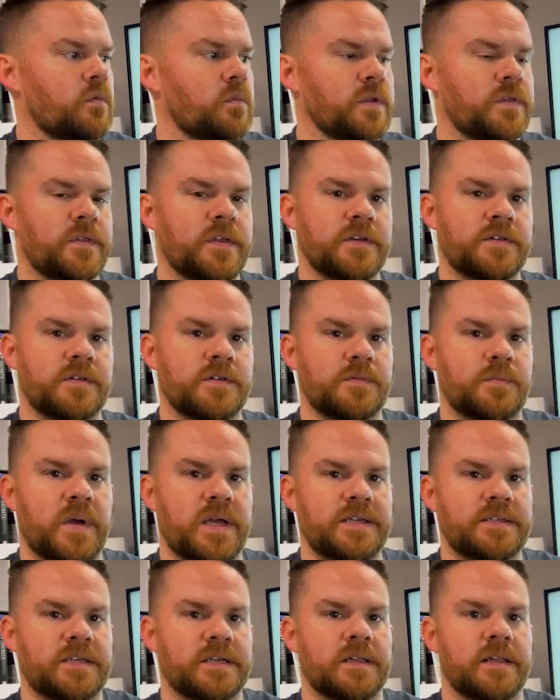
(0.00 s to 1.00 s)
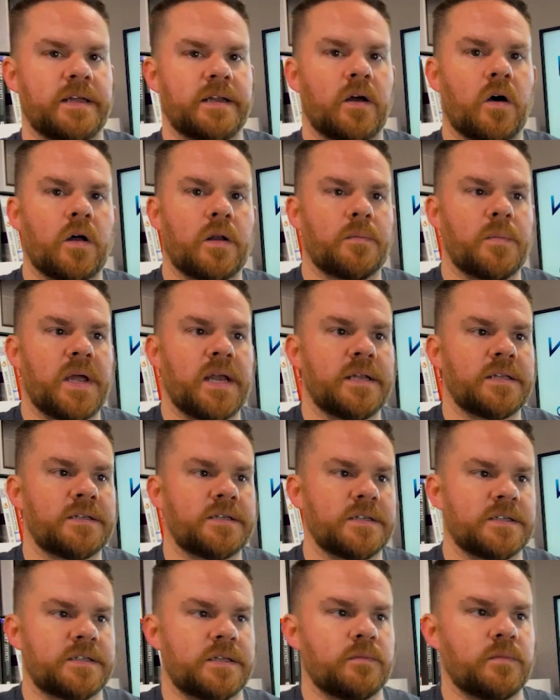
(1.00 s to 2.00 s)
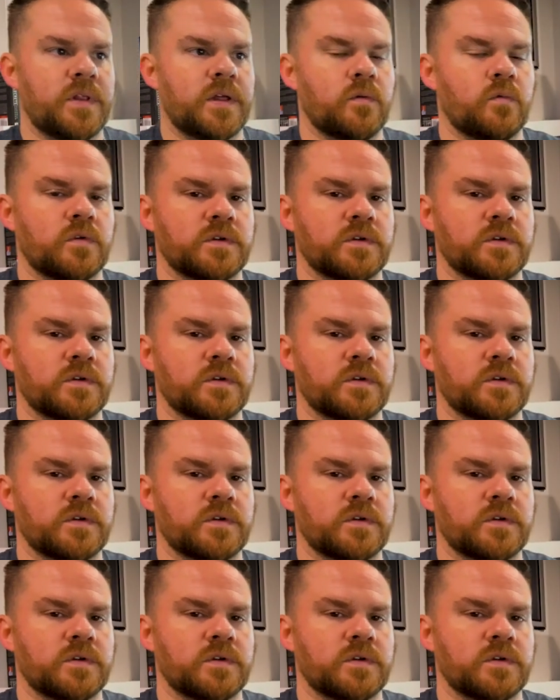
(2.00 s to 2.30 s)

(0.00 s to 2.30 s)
But this is basically an automated system that